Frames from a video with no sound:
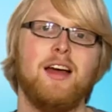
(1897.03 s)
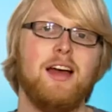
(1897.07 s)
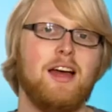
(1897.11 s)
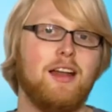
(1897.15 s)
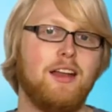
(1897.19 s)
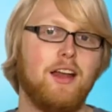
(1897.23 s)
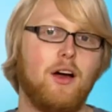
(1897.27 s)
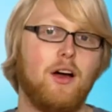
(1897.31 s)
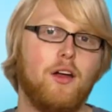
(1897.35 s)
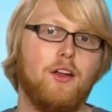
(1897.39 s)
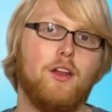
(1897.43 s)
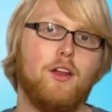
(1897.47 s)

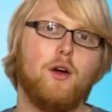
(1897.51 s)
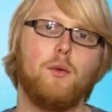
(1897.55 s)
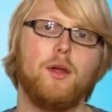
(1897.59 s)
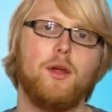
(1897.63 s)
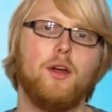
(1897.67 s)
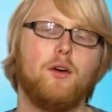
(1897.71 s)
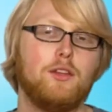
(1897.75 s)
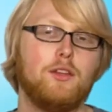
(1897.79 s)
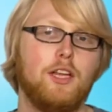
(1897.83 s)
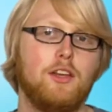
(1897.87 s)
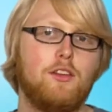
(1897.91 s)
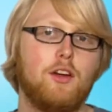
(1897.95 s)
Now I know we
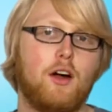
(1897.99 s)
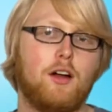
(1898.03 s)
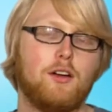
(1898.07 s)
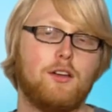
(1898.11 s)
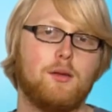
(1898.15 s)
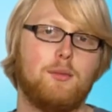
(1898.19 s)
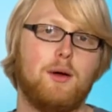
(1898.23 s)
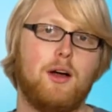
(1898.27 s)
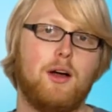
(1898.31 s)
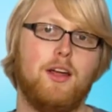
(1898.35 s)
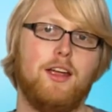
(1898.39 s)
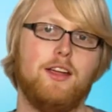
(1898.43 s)
only talked
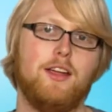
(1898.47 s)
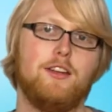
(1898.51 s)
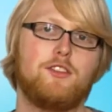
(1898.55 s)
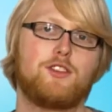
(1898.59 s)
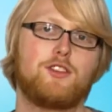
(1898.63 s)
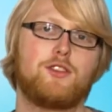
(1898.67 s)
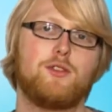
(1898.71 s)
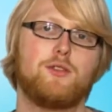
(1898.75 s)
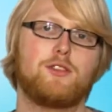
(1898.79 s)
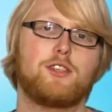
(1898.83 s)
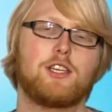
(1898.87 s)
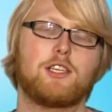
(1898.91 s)
about
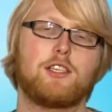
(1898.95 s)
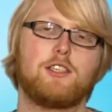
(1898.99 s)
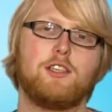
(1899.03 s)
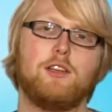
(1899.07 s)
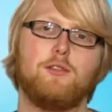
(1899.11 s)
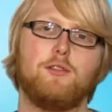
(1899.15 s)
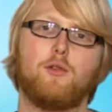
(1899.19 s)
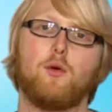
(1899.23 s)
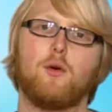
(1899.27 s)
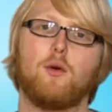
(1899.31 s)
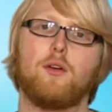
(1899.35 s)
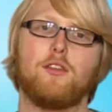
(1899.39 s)

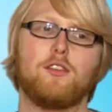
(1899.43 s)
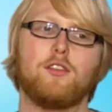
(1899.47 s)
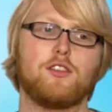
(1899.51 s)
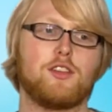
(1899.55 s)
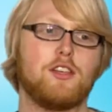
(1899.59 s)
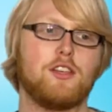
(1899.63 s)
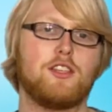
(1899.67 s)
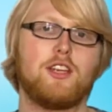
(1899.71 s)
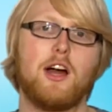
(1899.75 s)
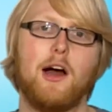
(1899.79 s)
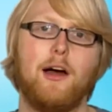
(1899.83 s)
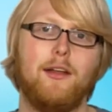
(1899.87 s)
H.264. There's
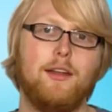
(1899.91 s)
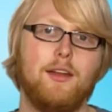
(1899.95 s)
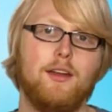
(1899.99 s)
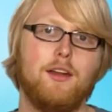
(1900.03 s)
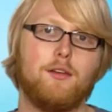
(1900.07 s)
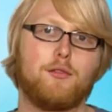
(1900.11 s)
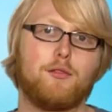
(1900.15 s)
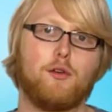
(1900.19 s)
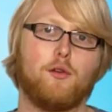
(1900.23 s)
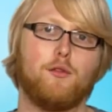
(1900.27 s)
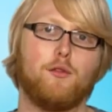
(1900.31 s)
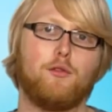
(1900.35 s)
a ton of
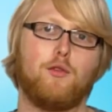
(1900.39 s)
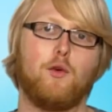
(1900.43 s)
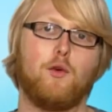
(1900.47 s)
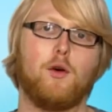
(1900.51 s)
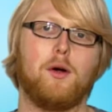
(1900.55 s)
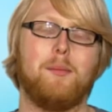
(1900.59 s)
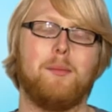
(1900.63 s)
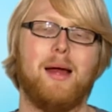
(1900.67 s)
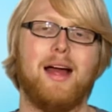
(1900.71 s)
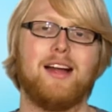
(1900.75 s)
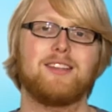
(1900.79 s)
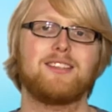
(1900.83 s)
different
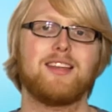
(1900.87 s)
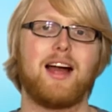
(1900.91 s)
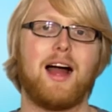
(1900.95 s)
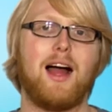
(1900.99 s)
formats.